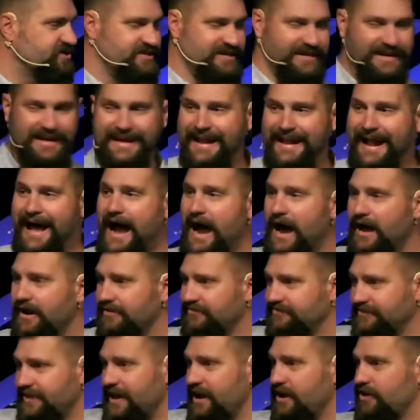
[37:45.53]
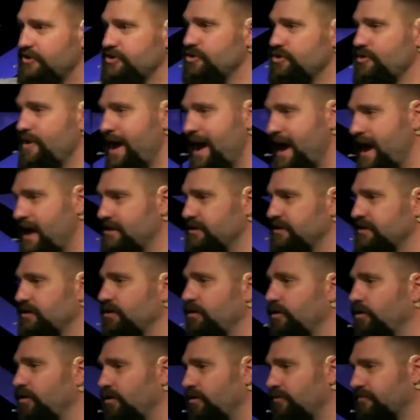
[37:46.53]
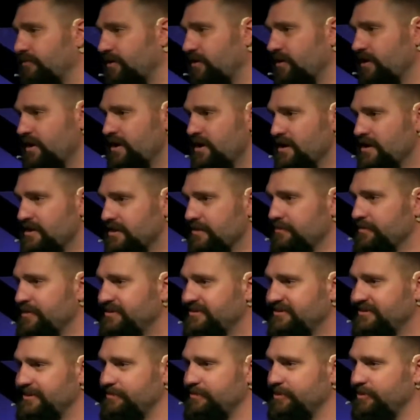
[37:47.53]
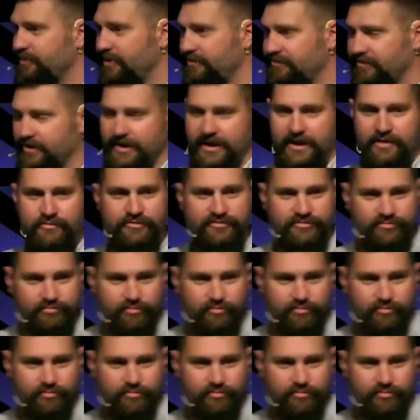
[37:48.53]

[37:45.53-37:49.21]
to get out of town. You had to go over the Mississippi River. It was